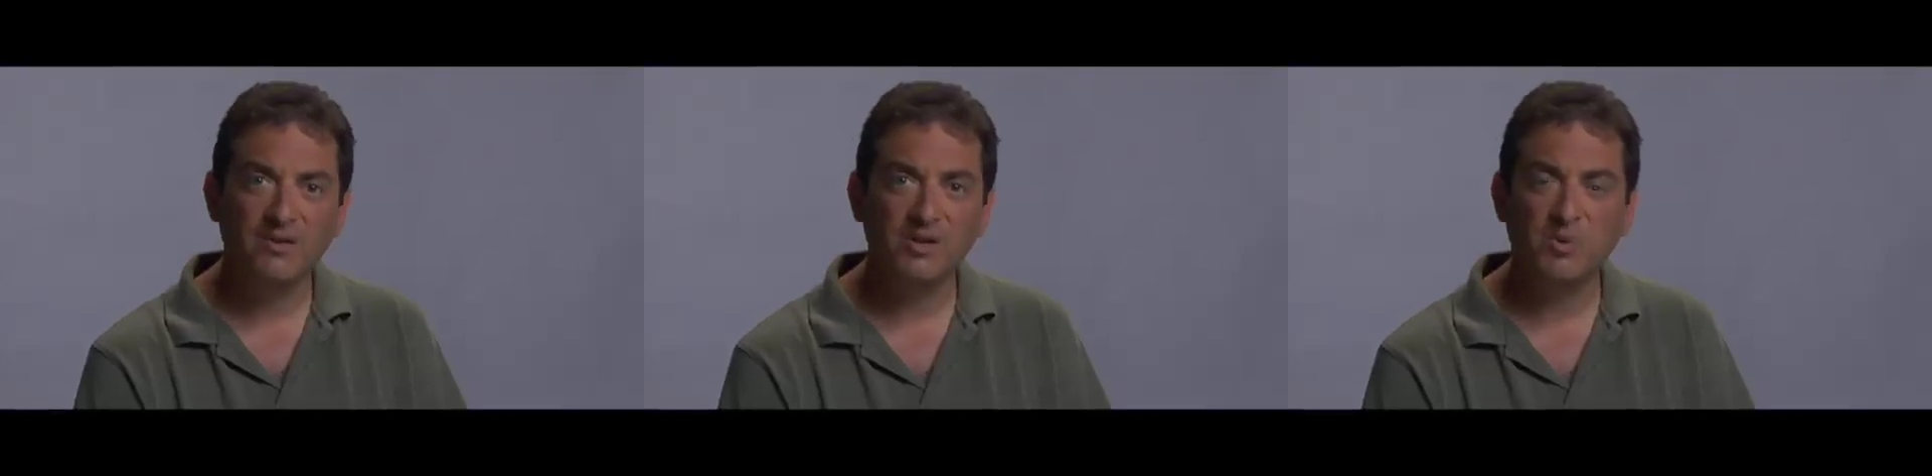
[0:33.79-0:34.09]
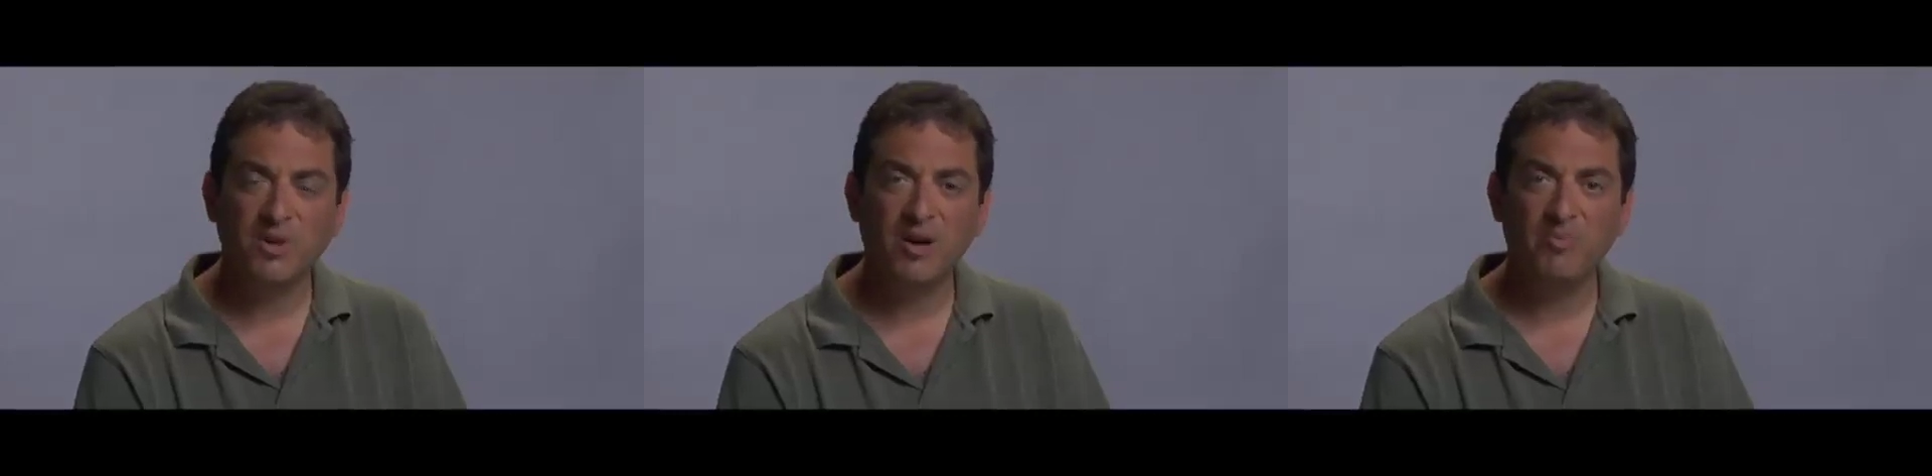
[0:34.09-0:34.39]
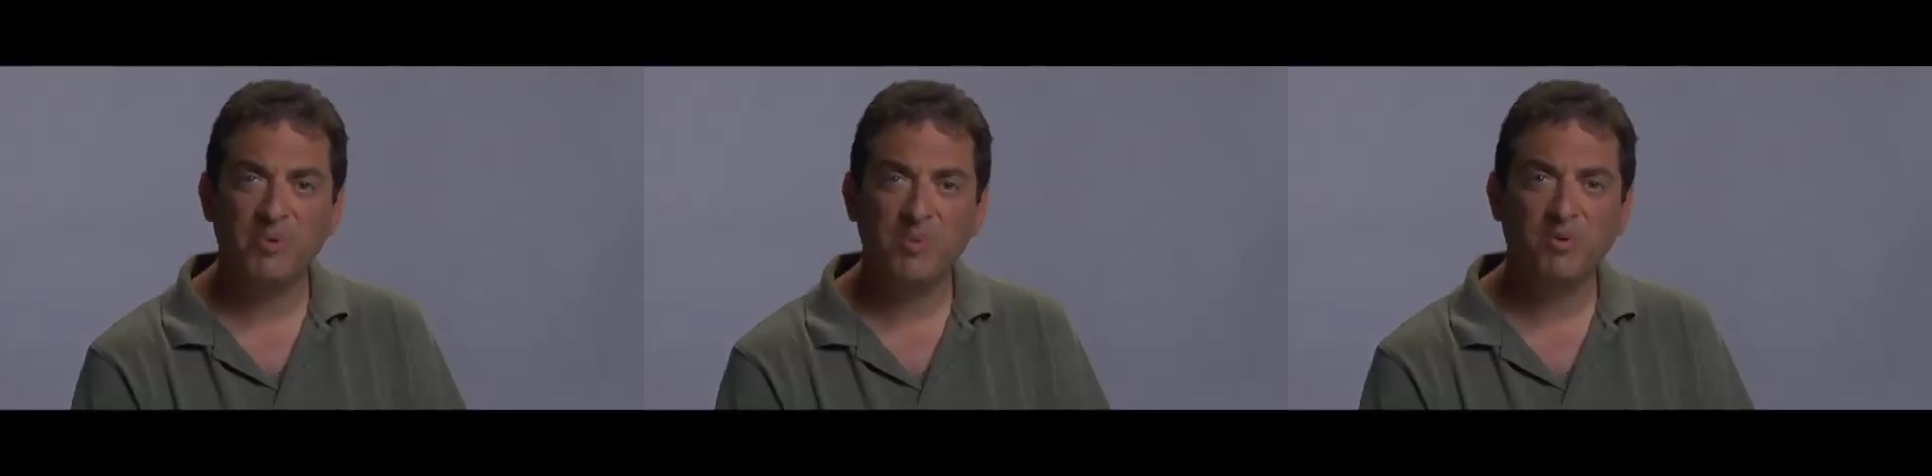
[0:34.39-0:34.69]
This will
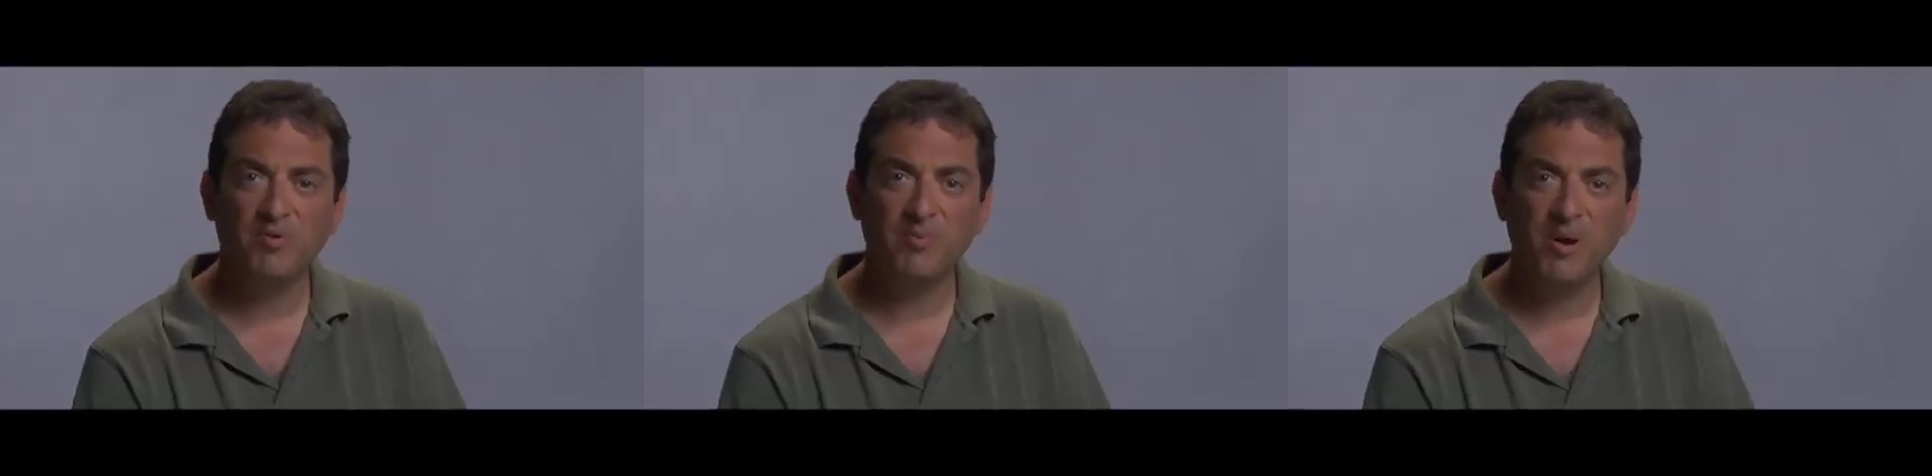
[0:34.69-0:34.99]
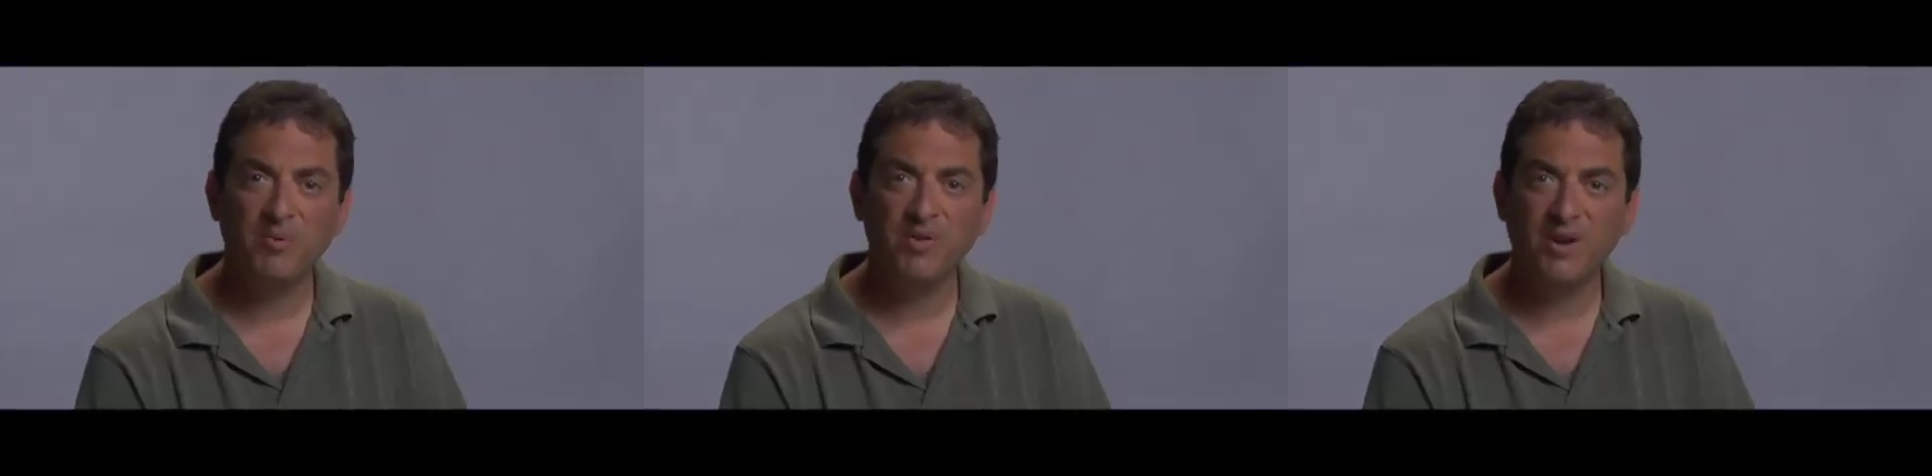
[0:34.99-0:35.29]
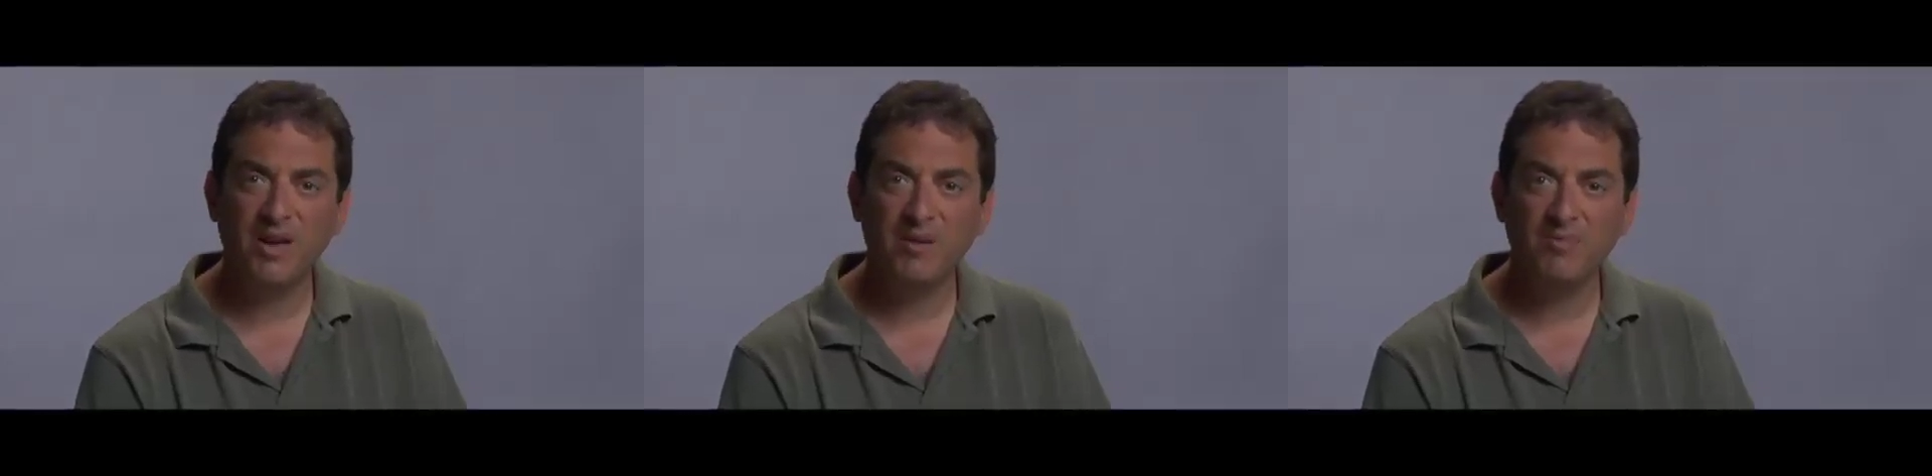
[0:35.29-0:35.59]
help people remember the
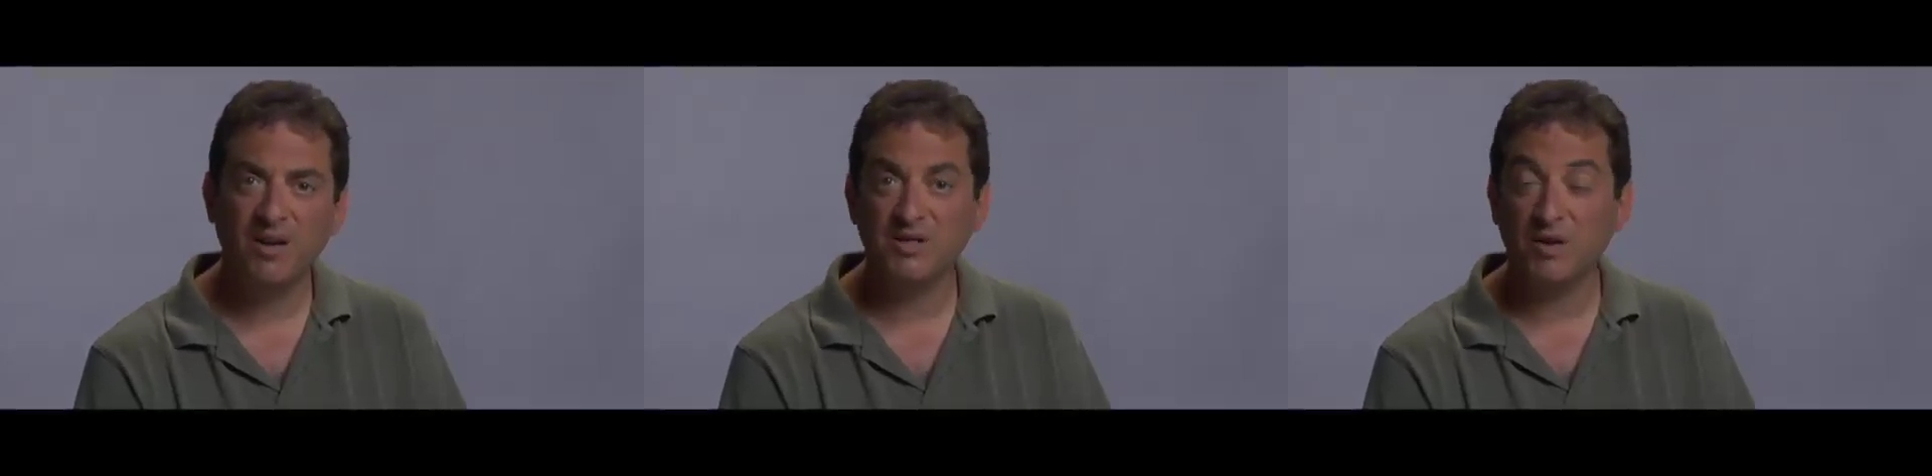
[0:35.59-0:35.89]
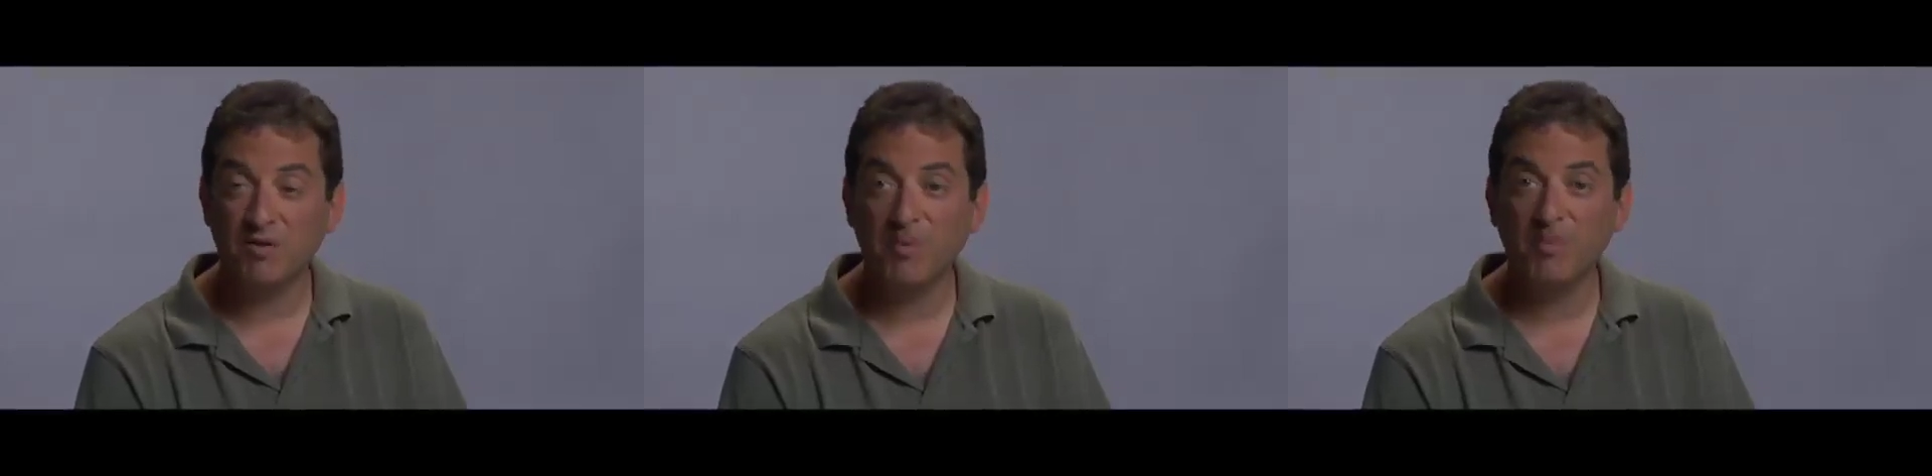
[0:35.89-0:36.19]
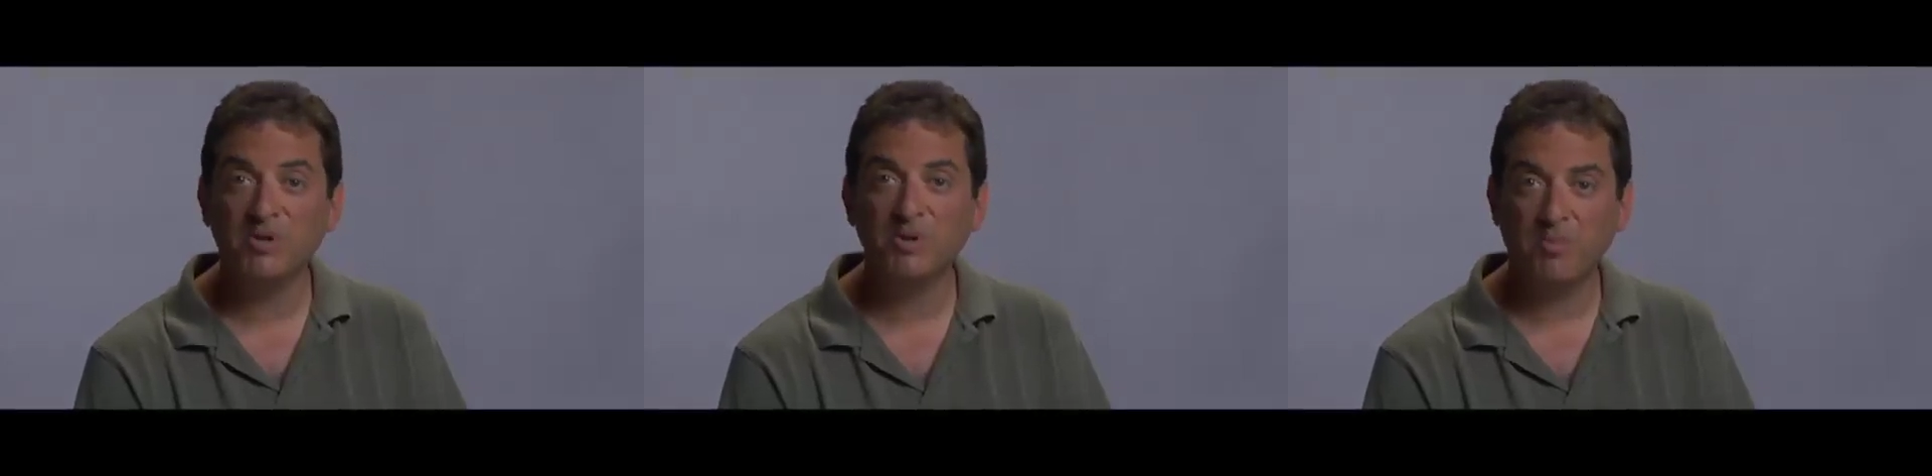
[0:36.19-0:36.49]
name as they
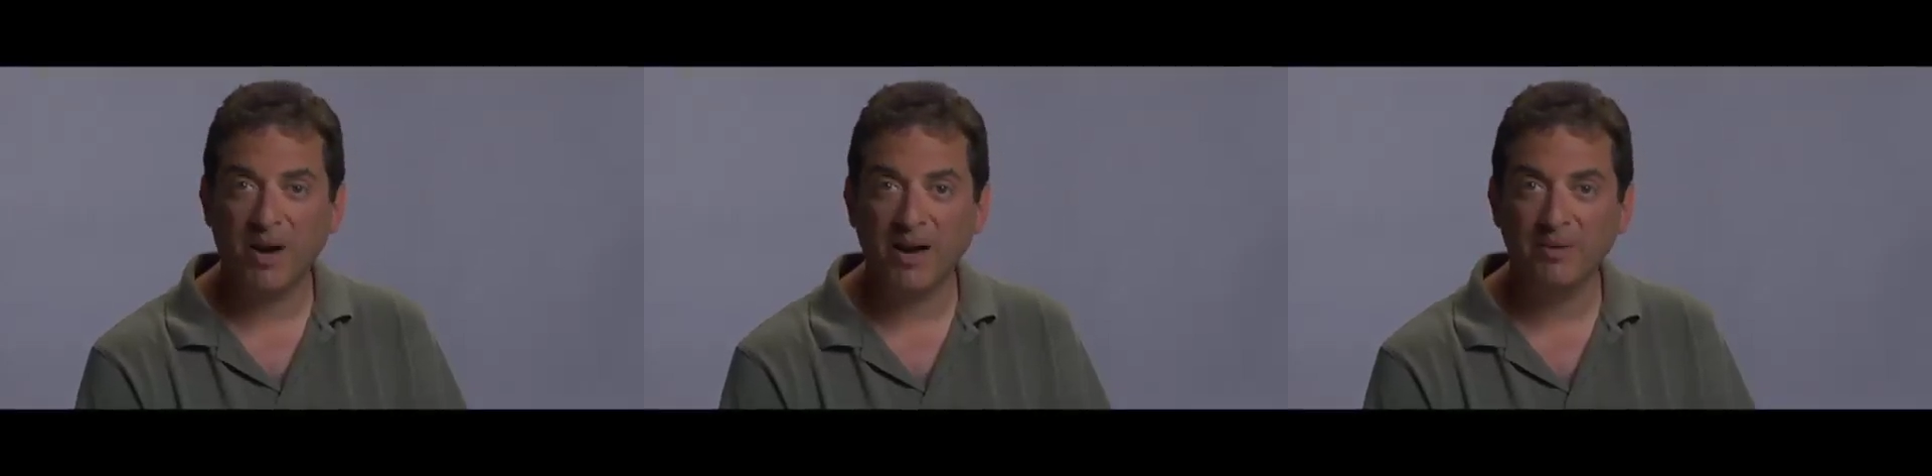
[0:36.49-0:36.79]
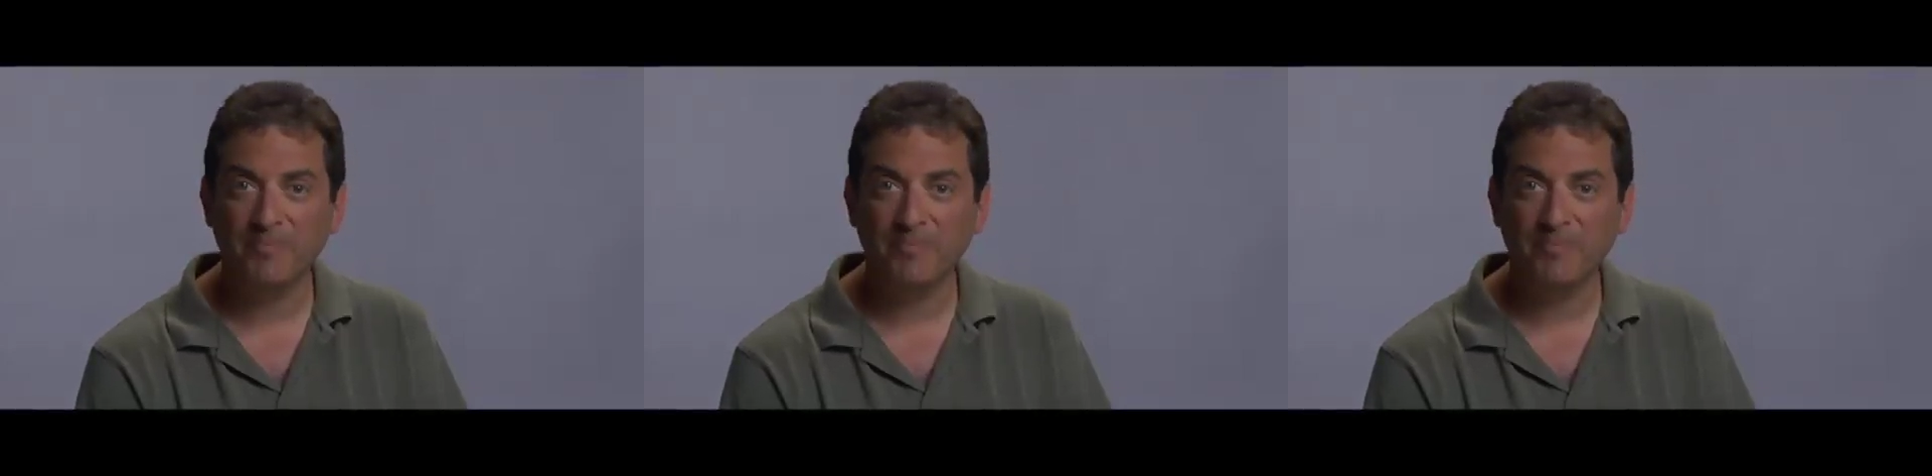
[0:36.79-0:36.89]
remember to buy.